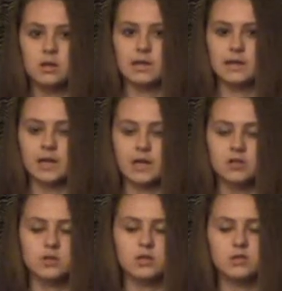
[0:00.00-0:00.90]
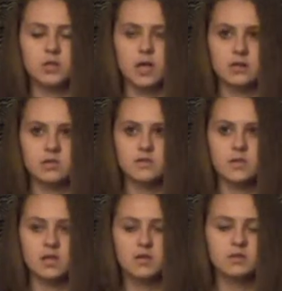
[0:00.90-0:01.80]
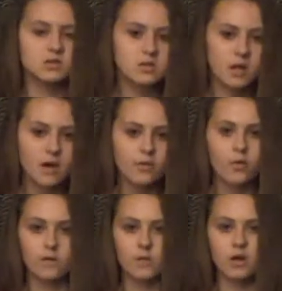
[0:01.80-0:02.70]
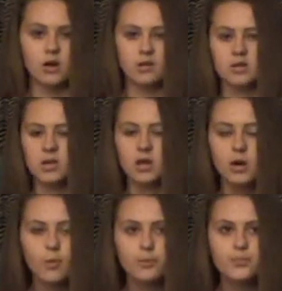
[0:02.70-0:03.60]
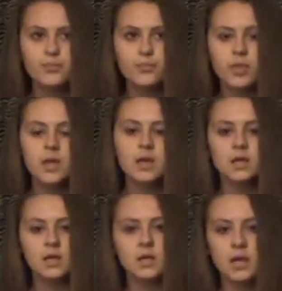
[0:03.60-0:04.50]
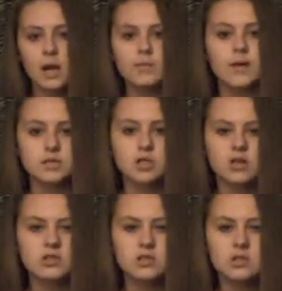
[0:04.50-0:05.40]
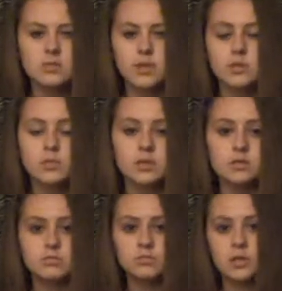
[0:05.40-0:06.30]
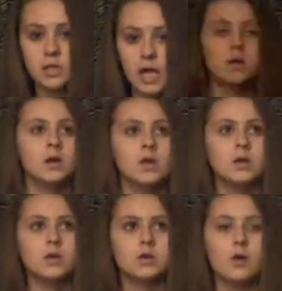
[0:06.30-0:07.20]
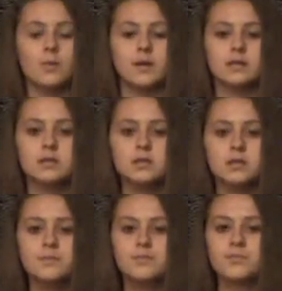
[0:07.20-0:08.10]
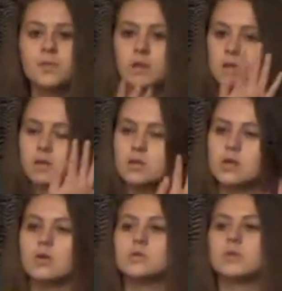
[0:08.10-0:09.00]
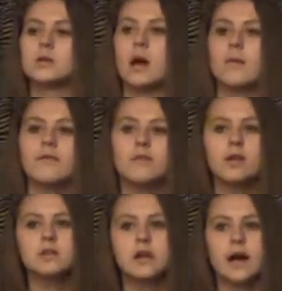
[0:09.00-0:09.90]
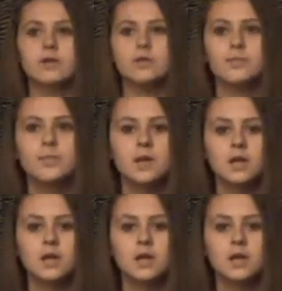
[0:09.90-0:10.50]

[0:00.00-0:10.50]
Like, I usually do challenge videos and stuff, or vlogs, so I might struggle a little bit, but yeah. So basically, this whole story time, if you read the title,